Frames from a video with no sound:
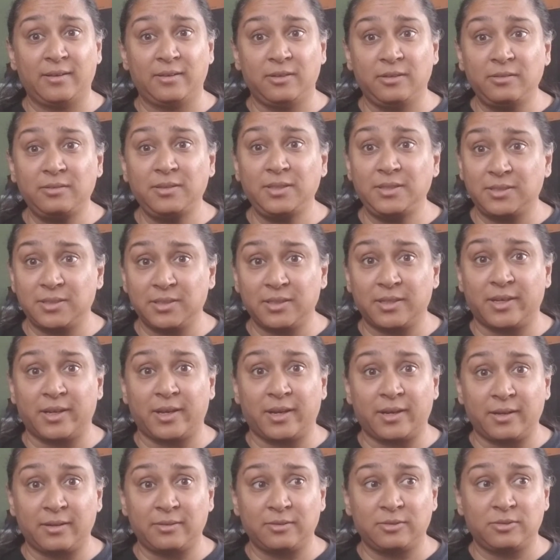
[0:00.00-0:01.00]
You need to
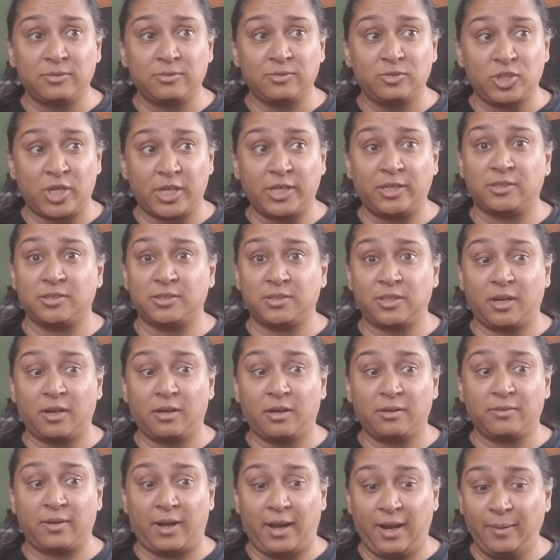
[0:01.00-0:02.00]
like check
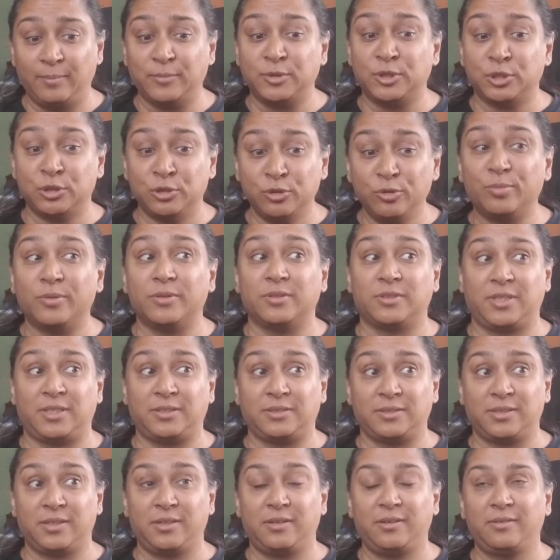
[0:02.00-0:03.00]
yourself. I am super
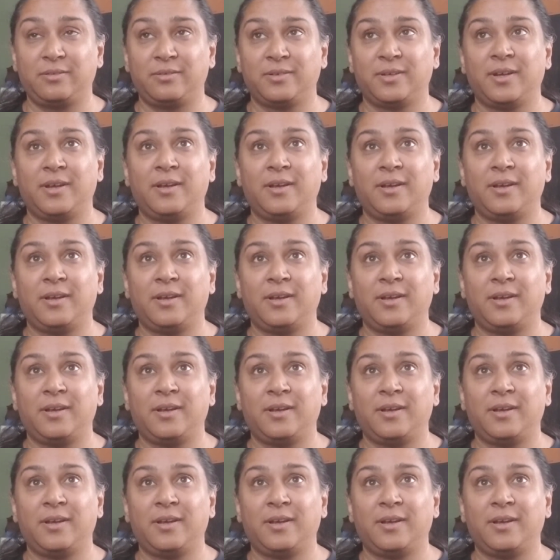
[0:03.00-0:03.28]
sensitive.